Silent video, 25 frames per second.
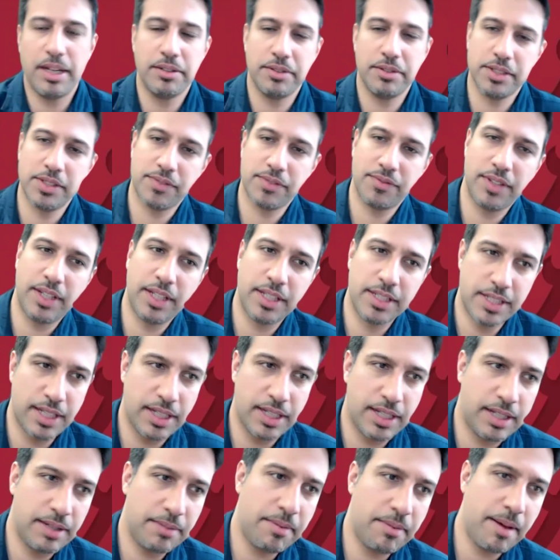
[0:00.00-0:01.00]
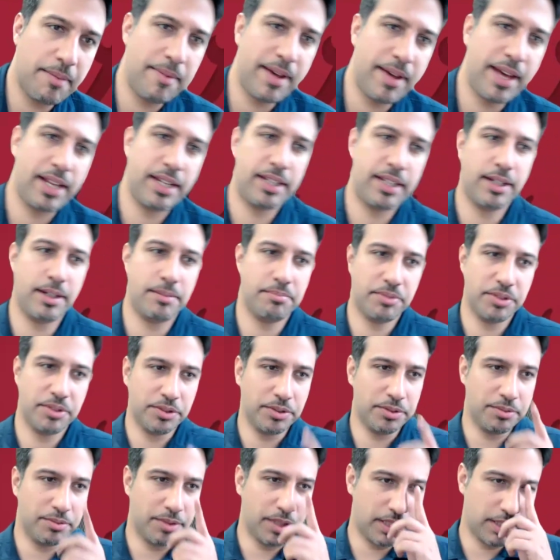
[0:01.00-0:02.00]
about the Sphinx. I'm adding up
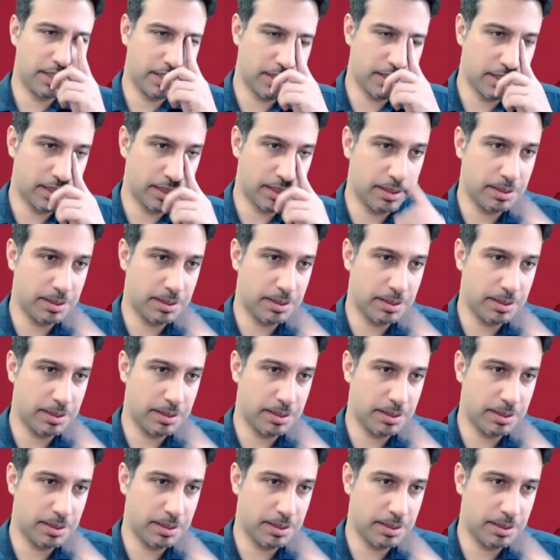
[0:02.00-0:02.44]
to what